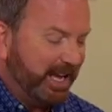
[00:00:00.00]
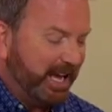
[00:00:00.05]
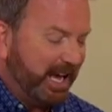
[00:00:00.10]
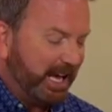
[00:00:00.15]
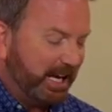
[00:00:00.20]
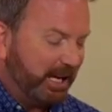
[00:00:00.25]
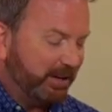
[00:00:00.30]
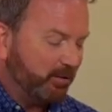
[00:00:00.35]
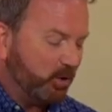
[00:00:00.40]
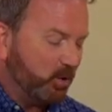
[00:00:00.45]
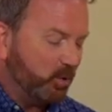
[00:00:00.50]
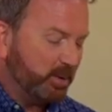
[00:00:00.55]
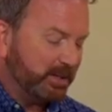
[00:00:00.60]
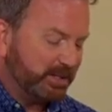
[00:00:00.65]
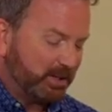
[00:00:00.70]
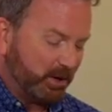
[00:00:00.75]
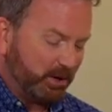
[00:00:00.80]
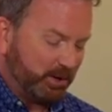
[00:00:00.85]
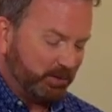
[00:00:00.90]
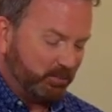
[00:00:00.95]
and I've always
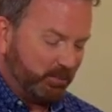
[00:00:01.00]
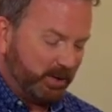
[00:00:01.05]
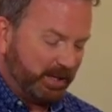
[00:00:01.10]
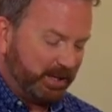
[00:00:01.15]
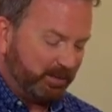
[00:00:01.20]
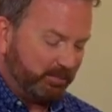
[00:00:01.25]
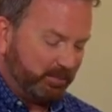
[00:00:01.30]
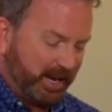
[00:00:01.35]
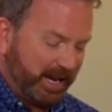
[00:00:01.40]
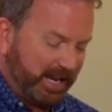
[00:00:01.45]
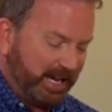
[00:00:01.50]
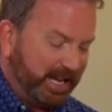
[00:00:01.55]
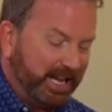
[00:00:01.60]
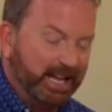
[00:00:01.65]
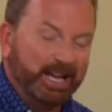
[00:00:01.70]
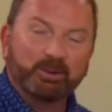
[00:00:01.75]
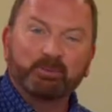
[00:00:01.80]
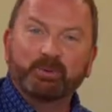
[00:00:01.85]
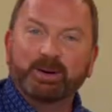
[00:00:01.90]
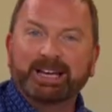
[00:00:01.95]
got them with me
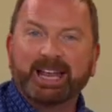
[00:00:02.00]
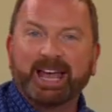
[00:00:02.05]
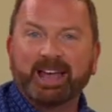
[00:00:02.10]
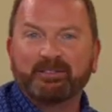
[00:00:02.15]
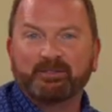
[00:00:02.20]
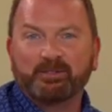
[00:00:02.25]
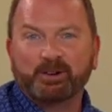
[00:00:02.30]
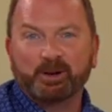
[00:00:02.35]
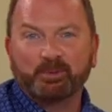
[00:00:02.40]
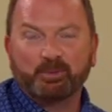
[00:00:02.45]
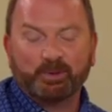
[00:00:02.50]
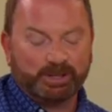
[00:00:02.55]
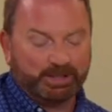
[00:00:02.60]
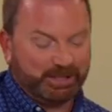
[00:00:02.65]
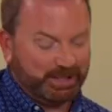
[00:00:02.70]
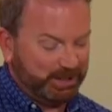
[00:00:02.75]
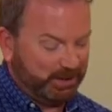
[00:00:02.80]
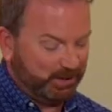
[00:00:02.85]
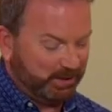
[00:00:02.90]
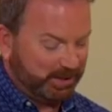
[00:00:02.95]
whenever I want
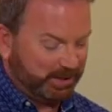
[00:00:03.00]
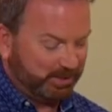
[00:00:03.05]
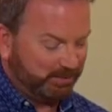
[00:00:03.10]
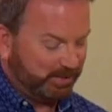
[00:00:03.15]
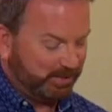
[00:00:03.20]
to do some